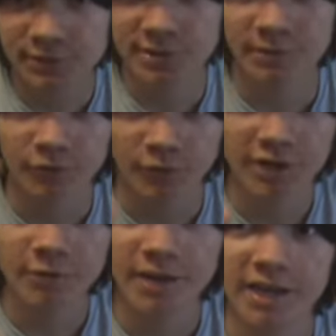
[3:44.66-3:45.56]
to do something
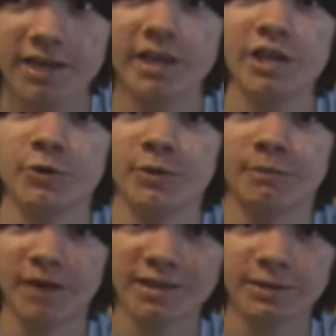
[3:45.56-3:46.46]
right away, you
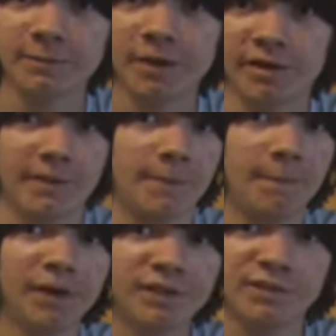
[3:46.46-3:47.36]
can press the button. The
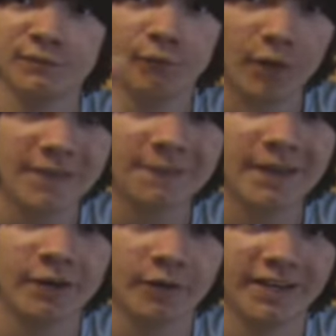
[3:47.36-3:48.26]
button is right
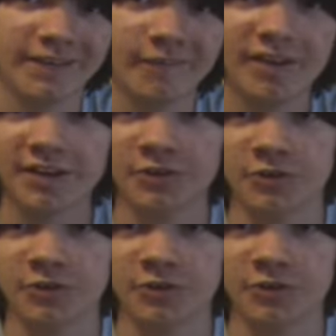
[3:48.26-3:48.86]
there, right